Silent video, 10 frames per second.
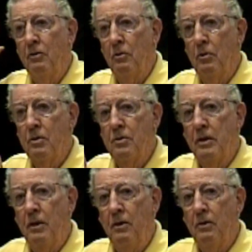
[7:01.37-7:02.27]
are doors
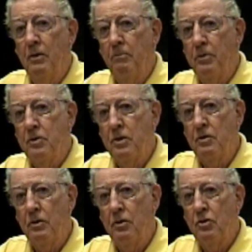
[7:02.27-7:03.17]
in here that
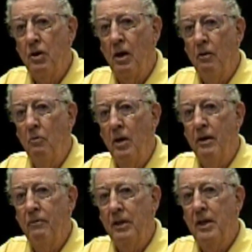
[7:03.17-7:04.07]
position the shock
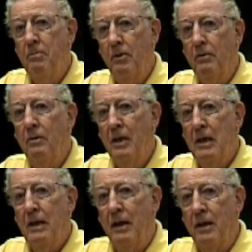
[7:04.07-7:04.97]
wave and keep it
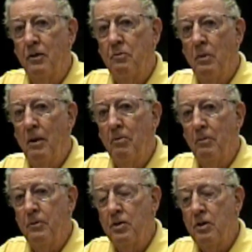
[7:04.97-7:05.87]
in its proper
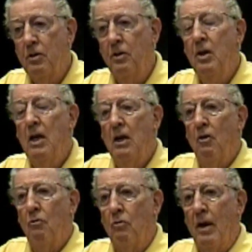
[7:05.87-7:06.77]
position
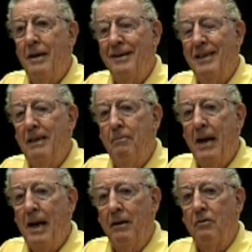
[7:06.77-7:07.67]
right at the
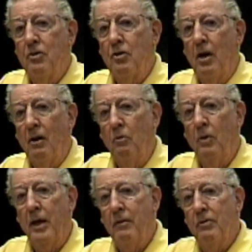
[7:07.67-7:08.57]
back of the shock
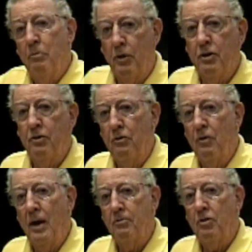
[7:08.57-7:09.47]
wave, the pressure
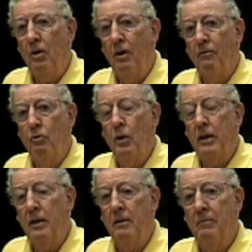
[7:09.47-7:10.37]
drops off
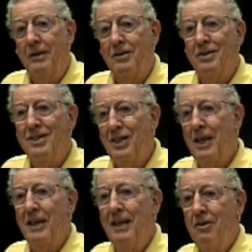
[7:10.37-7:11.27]
quickly because the
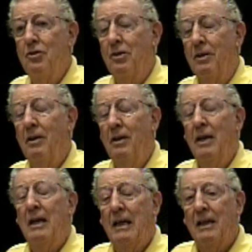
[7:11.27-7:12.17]
jet engine
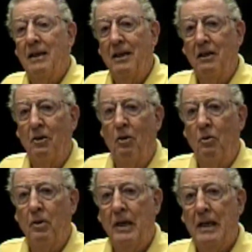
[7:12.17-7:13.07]
can
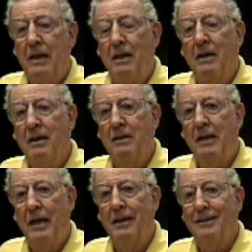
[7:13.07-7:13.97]
only
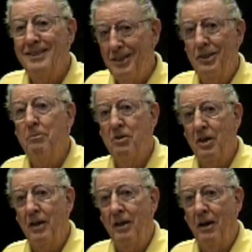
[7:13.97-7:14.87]
take
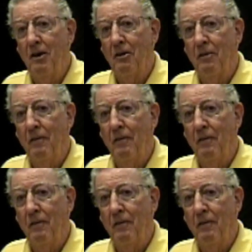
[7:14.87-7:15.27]
subsonic air,